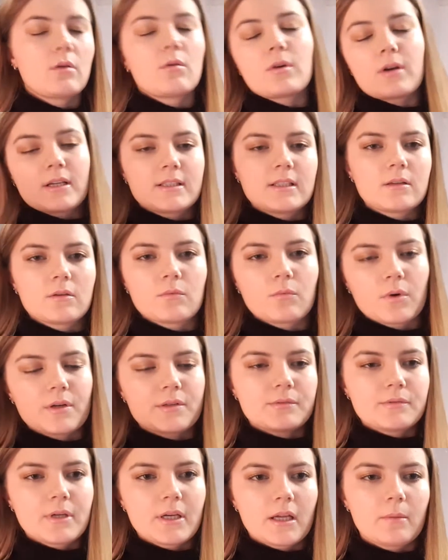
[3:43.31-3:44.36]
or I didn't wear a
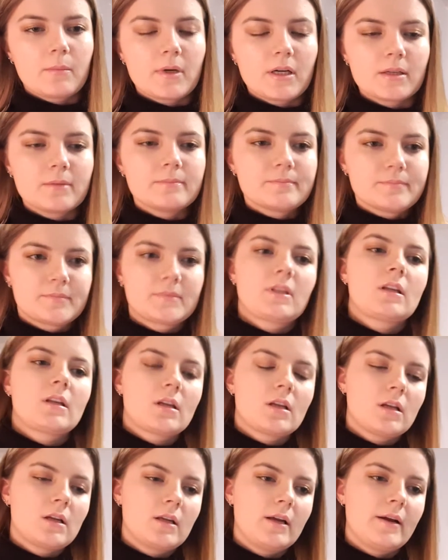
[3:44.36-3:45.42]
ring, but
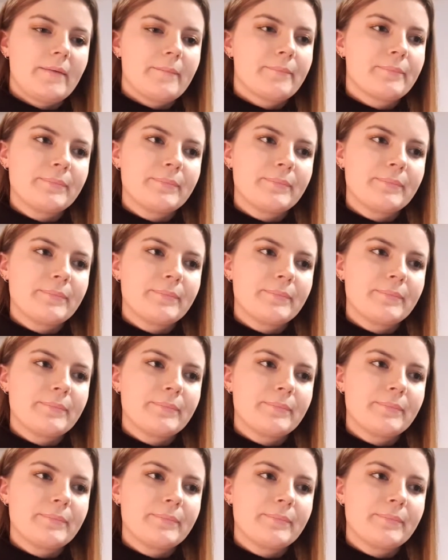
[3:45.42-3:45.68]
yeah,